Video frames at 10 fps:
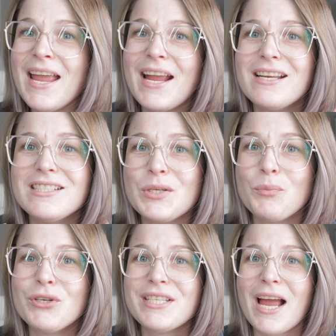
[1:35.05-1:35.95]
It is to
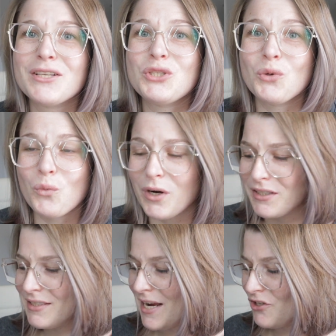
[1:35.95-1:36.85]
protect your
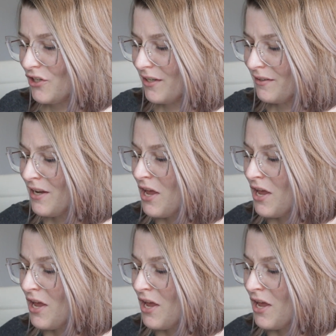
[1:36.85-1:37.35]
workstation.